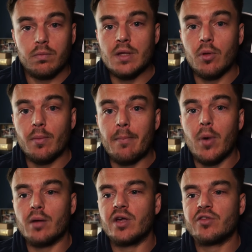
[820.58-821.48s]
implement
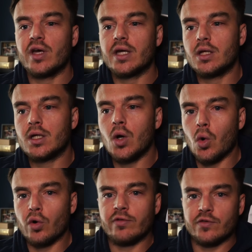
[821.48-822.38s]
barbell cycling,
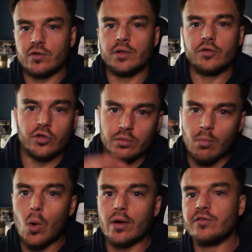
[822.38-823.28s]
or if it's going to turn
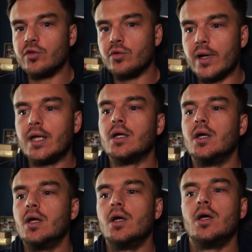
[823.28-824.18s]
more into a
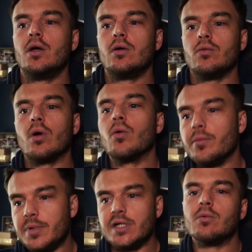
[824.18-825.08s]

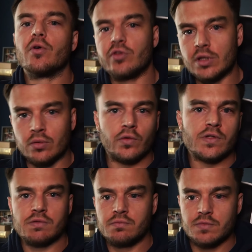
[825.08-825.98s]
repeatable
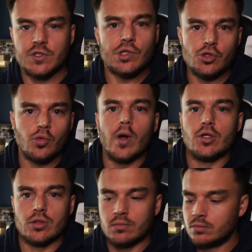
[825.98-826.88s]
singles
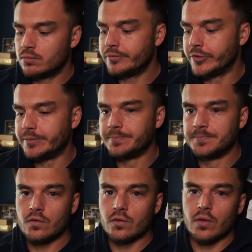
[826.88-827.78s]
situation.
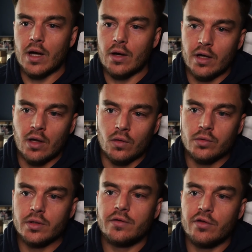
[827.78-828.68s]
So I
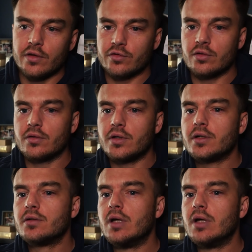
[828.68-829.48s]
alluded to this earlier.